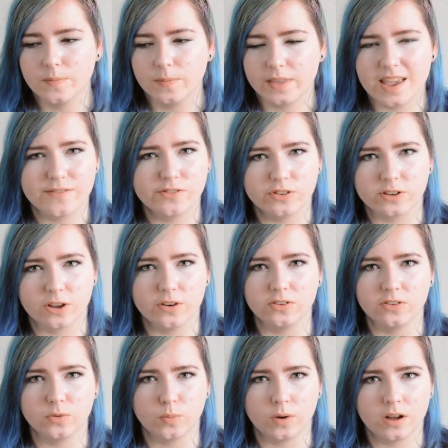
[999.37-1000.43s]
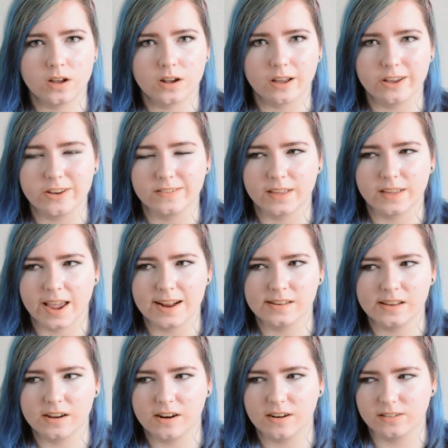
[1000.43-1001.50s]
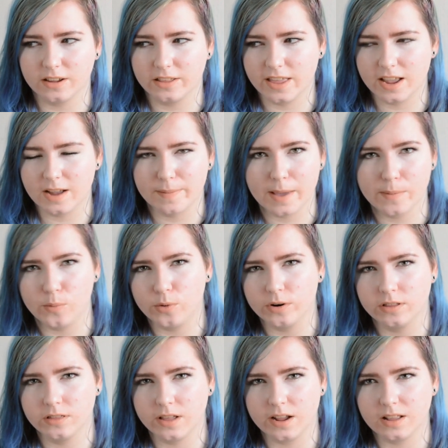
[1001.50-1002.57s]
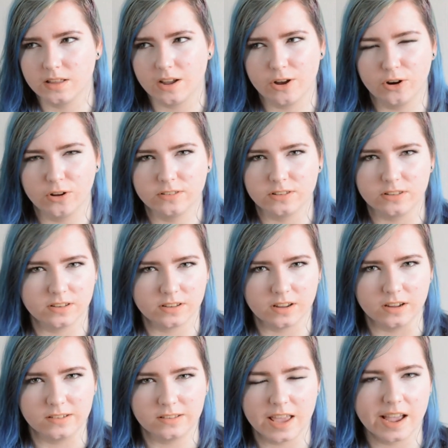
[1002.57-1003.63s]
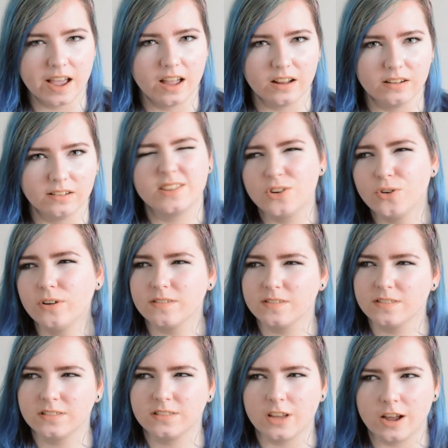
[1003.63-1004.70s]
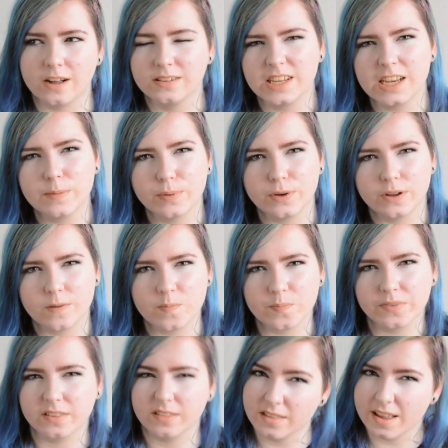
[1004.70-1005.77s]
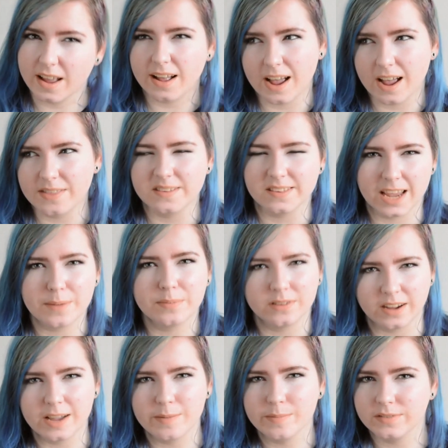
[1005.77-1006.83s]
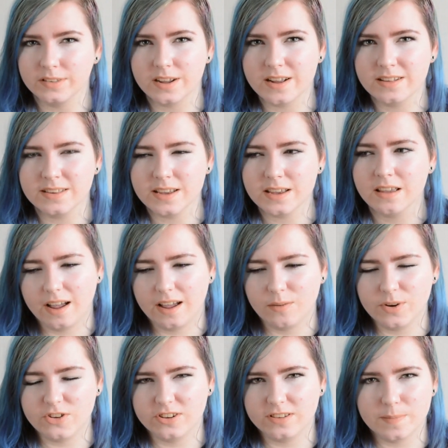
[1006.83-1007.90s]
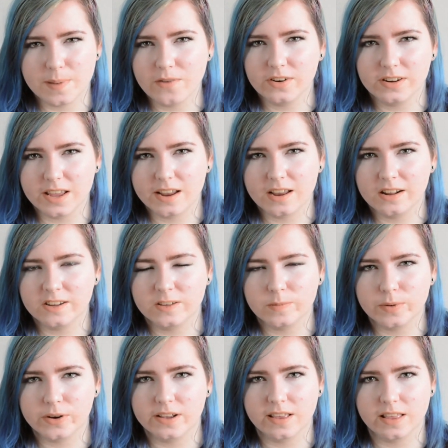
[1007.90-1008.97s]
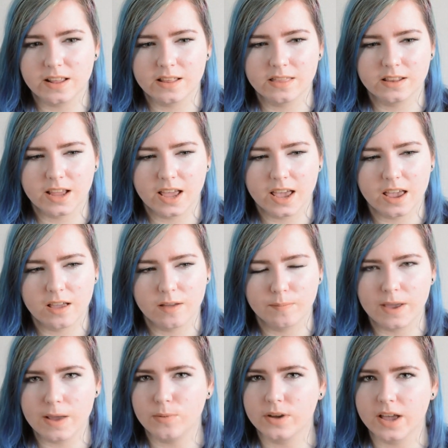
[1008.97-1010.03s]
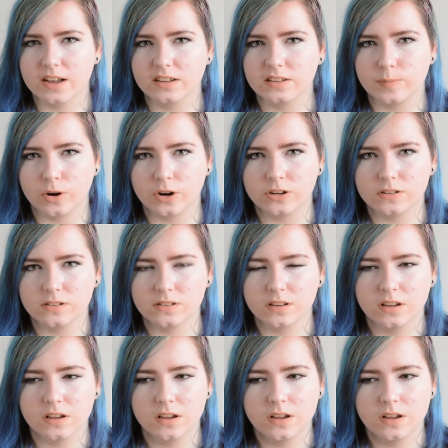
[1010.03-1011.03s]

Even just going to work, I used to hate it because I think people would think that I looked disgusting and not dirty, but at the same time dirty, which is a bit ridiculous because at the end of the day, people get spots.